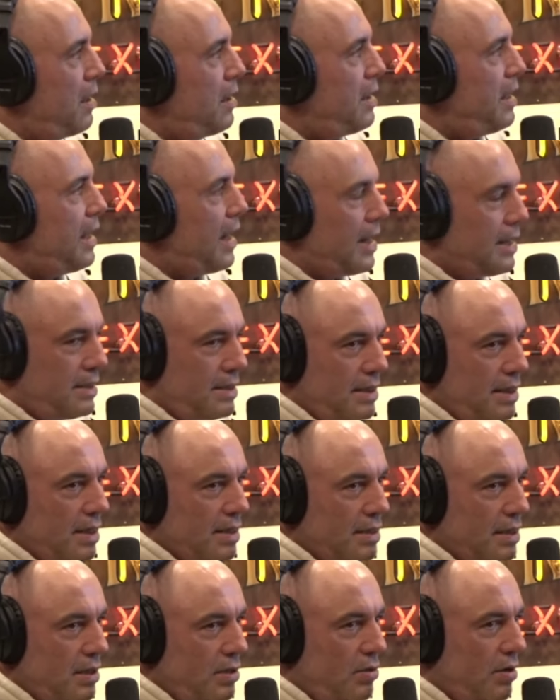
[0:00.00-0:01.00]
the idea
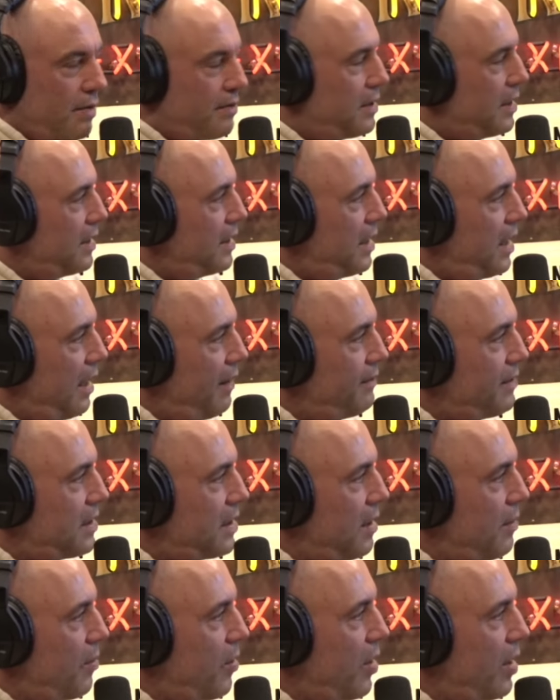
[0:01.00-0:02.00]
that you have to give
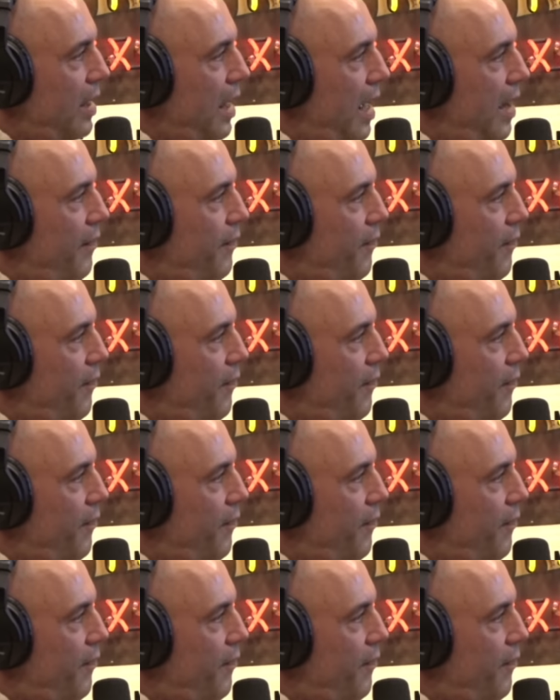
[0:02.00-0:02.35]
someone a